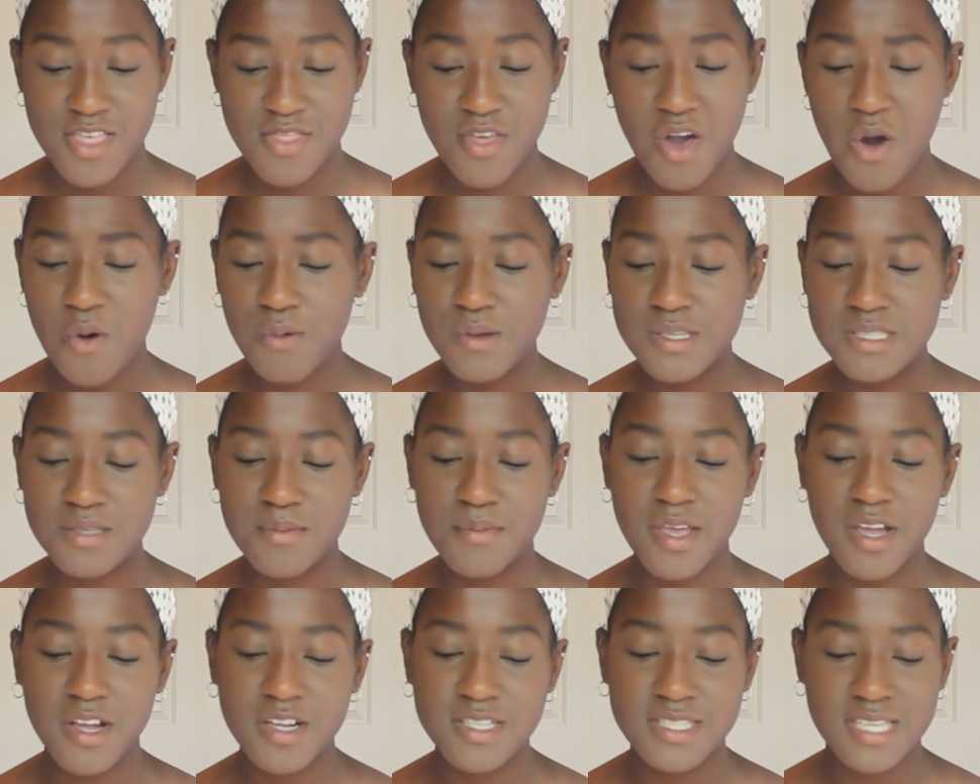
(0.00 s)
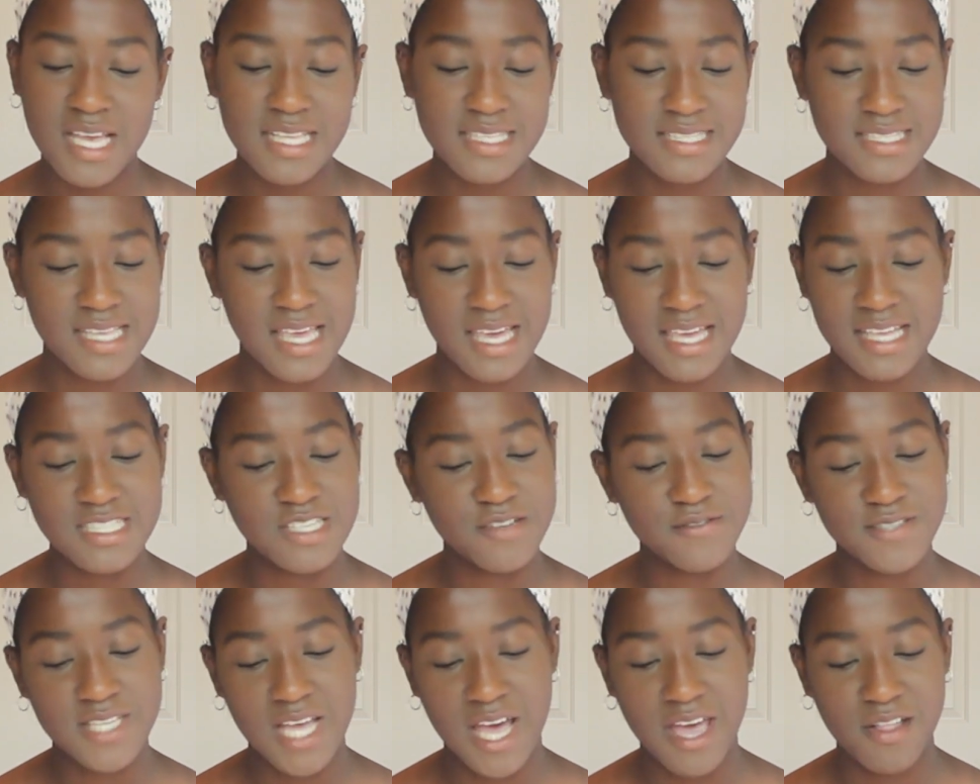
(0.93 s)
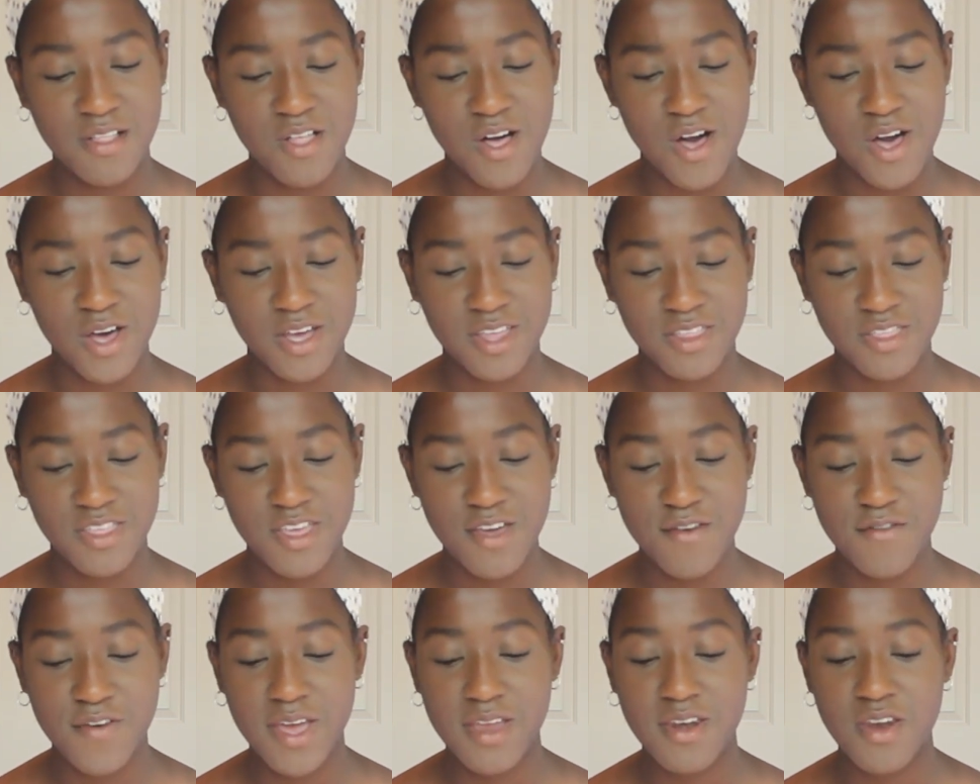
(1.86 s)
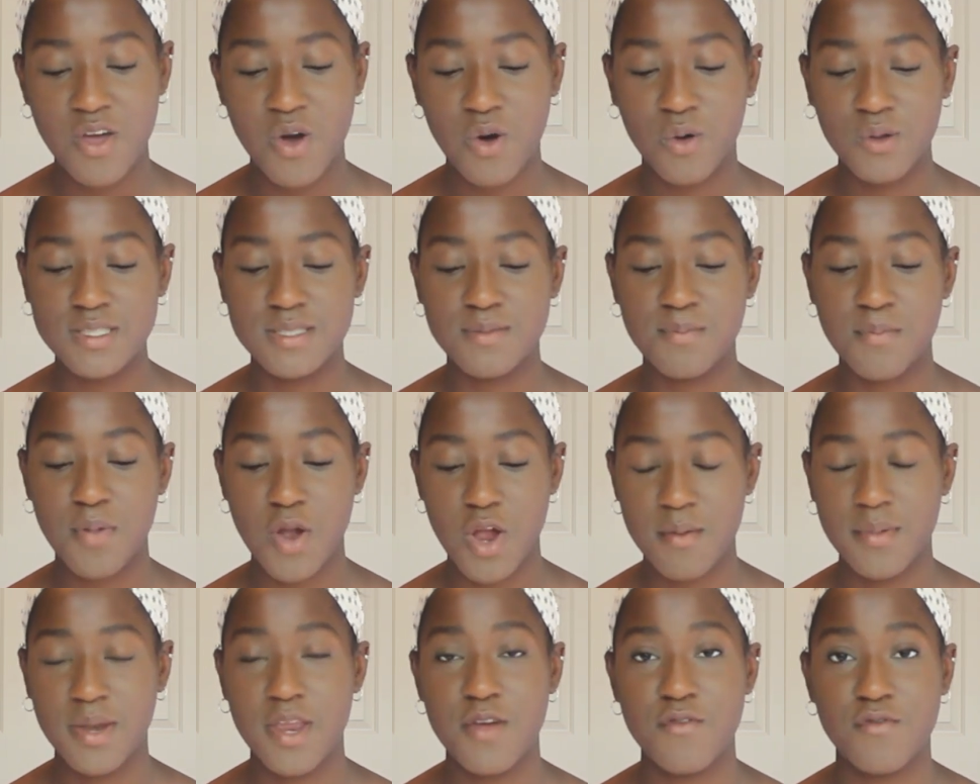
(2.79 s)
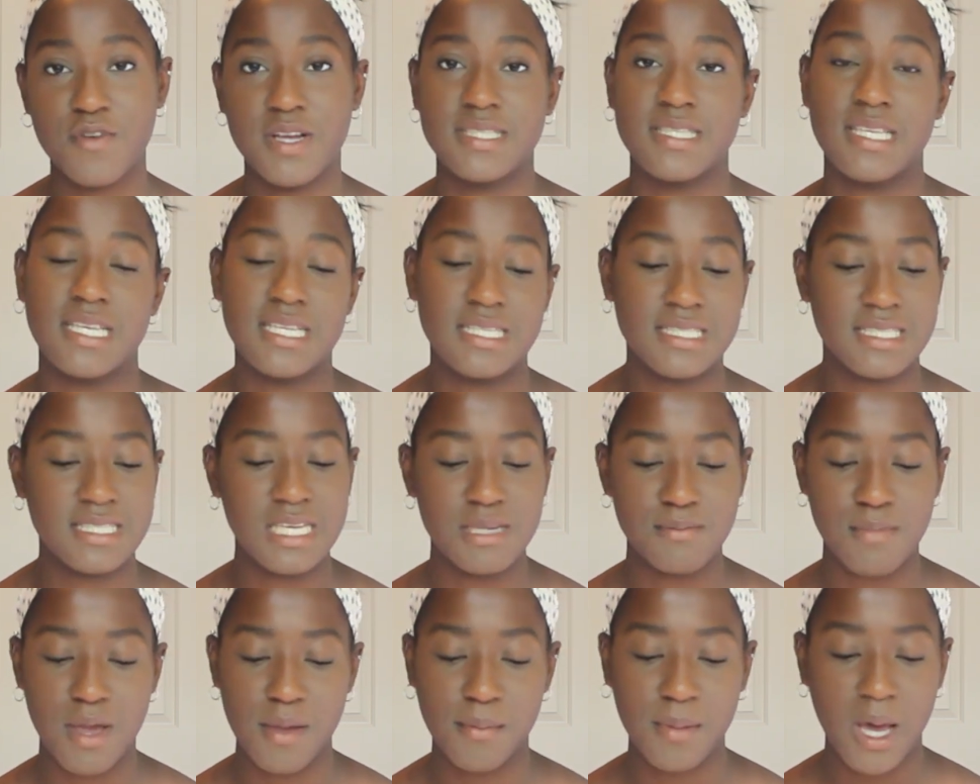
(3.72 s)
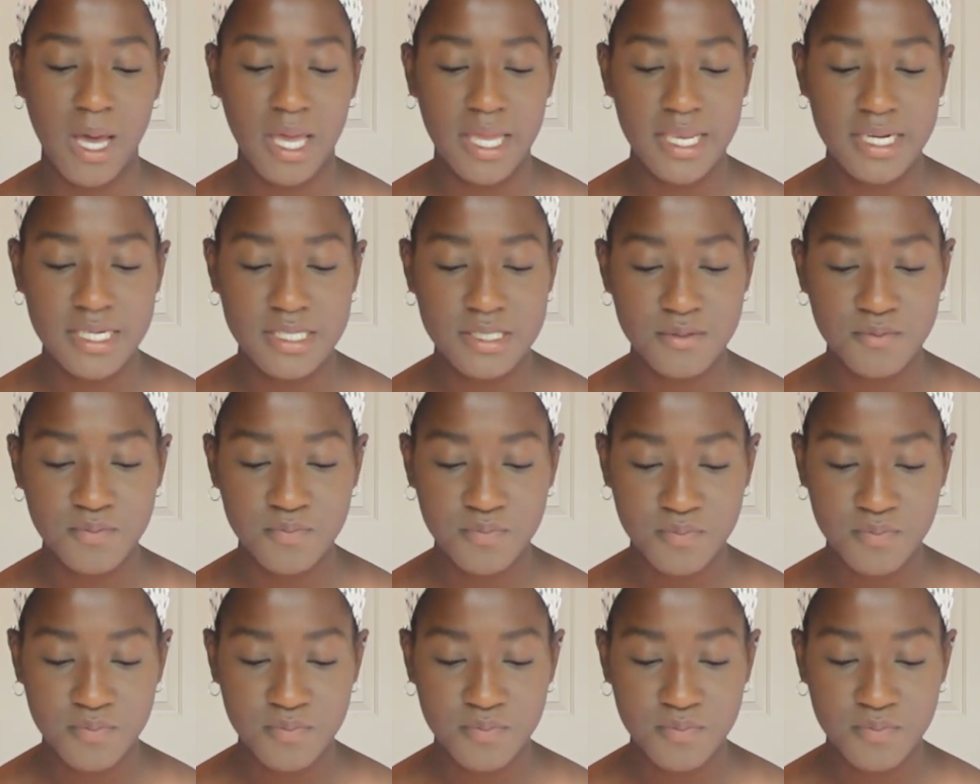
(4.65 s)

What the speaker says: Though it was a mere 10 seconds of dialogue, the event holds permanent residence in my mind.